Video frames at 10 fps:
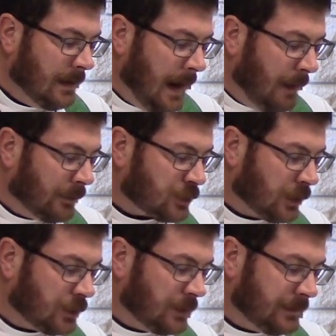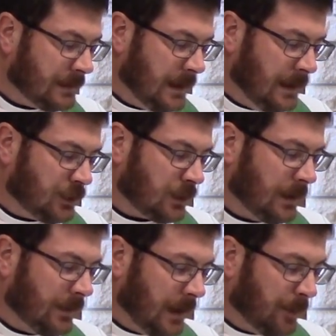Our churches
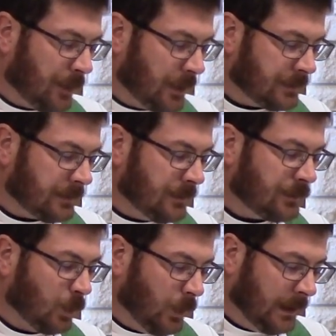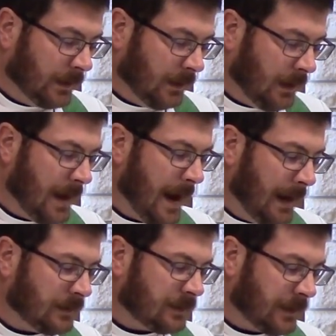teach that a person's will
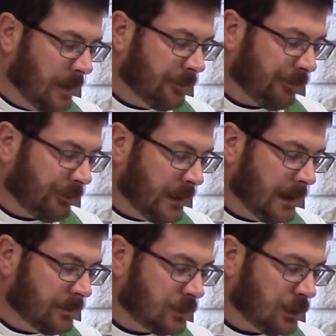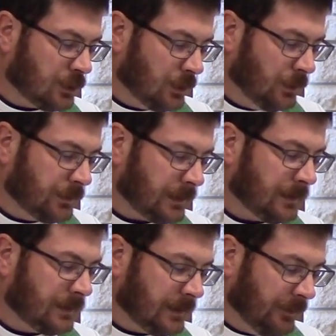has some freedom to
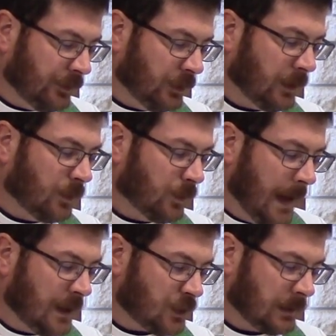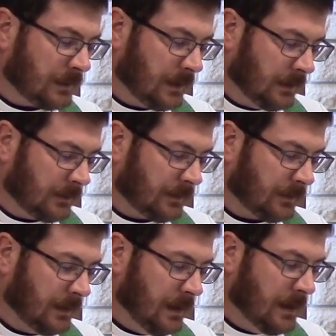choose civil
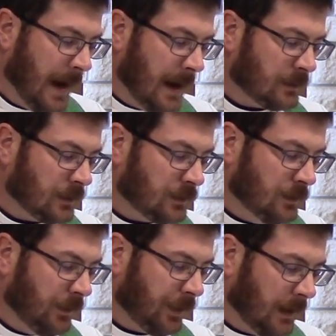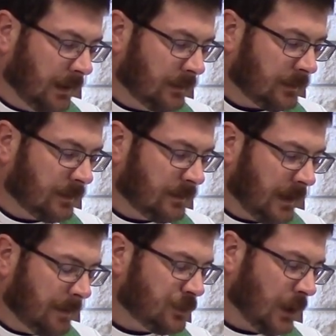righteousness and to do things
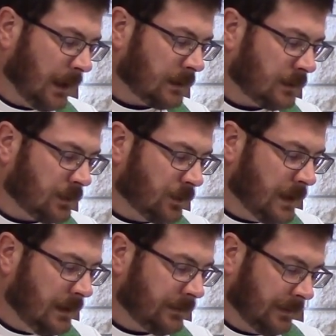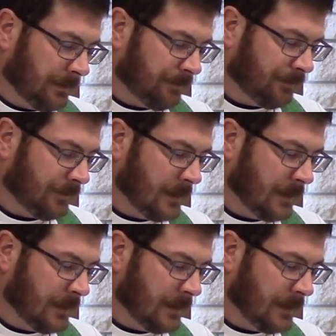subject to reason.